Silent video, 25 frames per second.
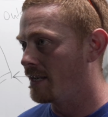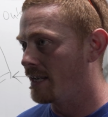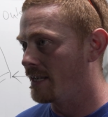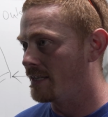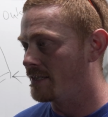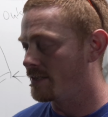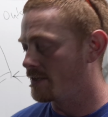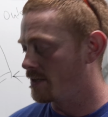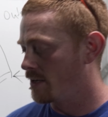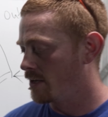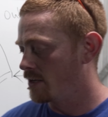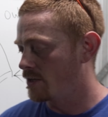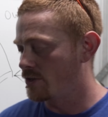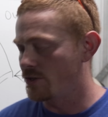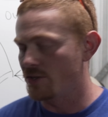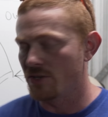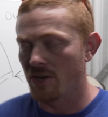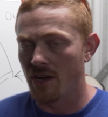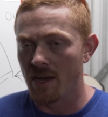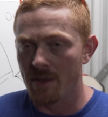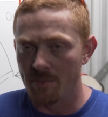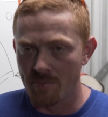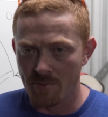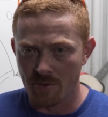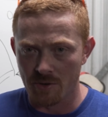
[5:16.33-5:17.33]
It's
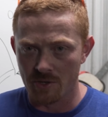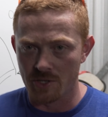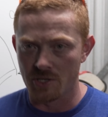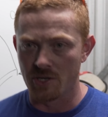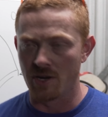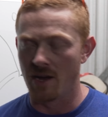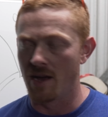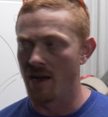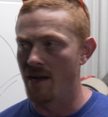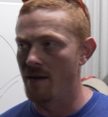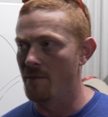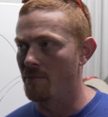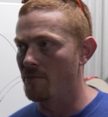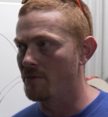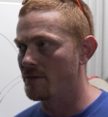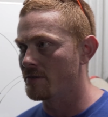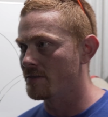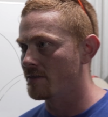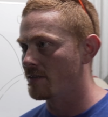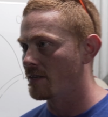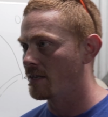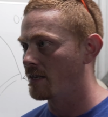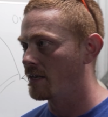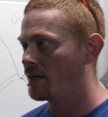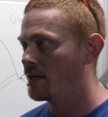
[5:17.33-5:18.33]
side pressure arm
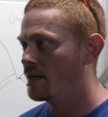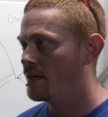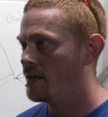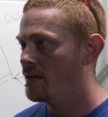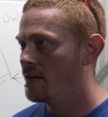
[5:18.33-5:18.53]
wrestling.